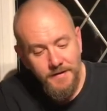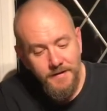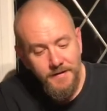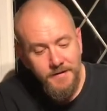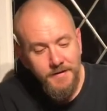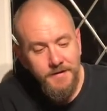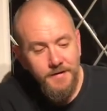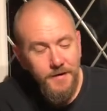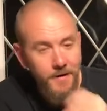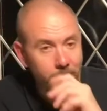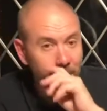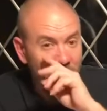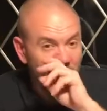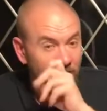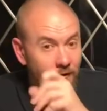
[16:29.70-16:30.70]
So
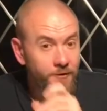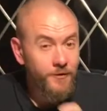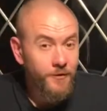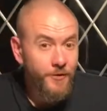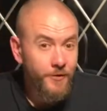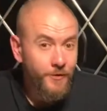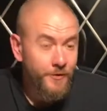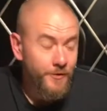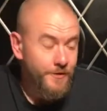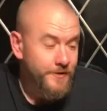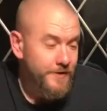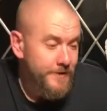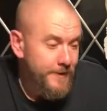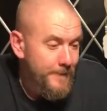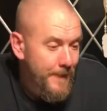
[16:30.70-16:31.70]
my overall
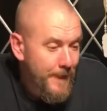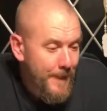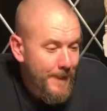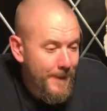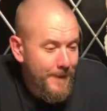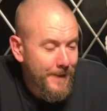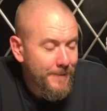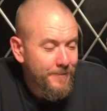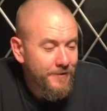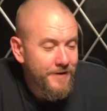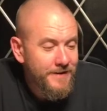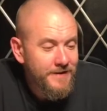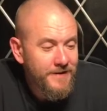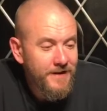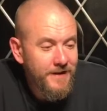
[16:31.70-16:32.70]
thoughts. The
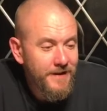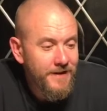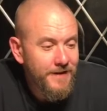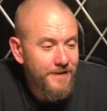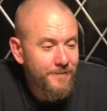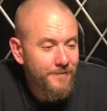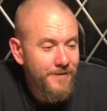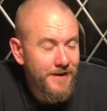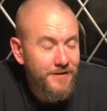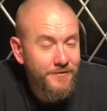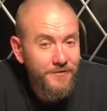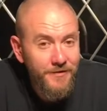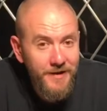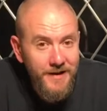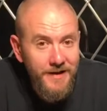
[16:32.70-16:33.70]
printer is
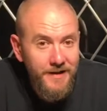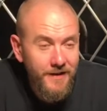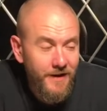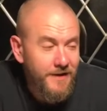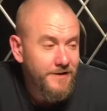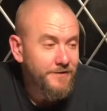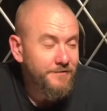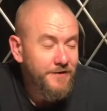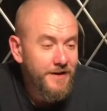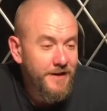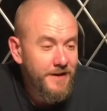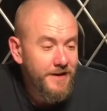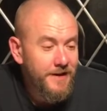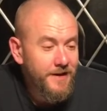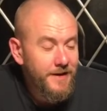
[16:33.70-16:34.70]
really nice,
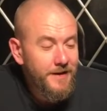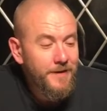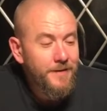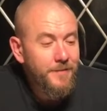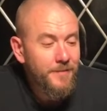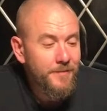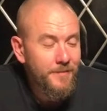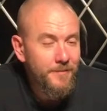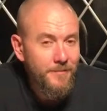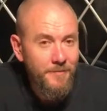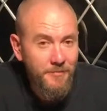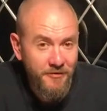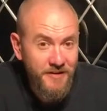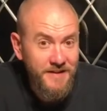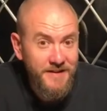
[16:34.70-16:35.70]
really
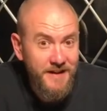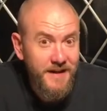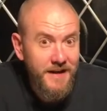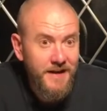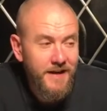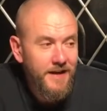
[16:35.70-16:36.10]
pretty.